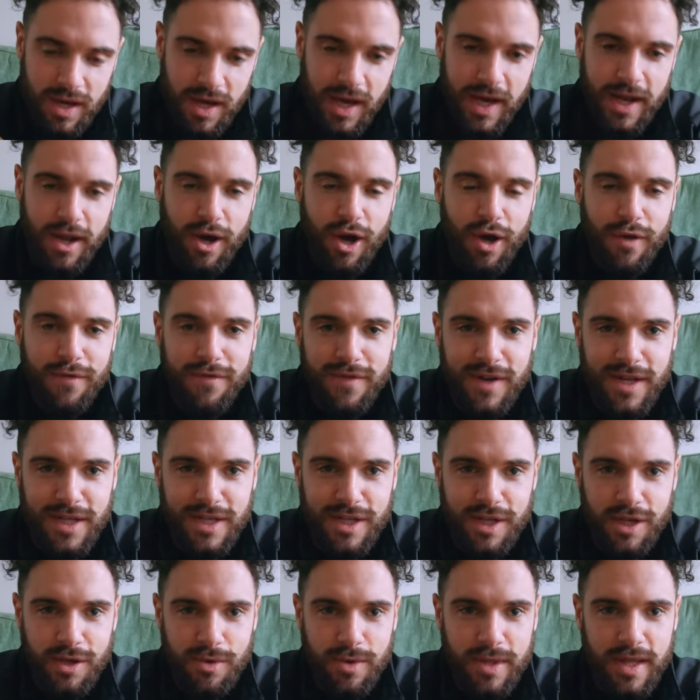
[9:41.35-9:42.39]
and I'll hopefully
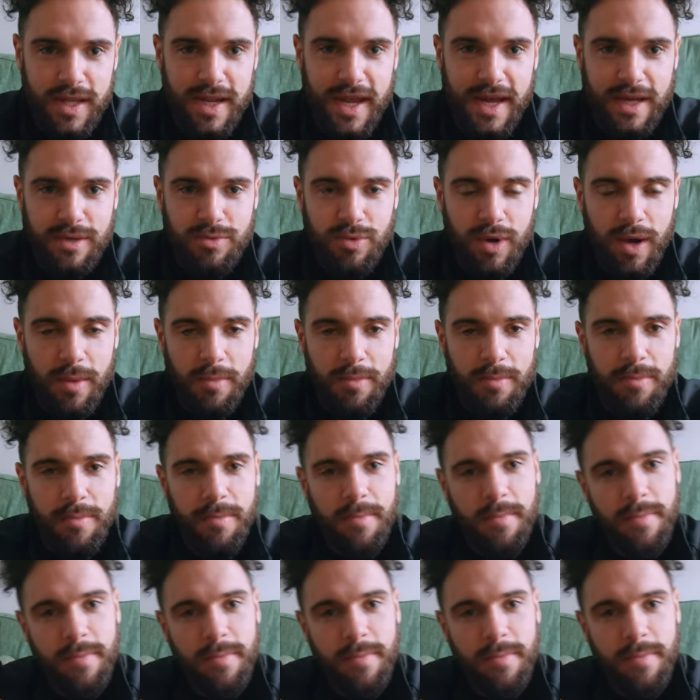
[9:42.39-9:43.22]
see you in the next one.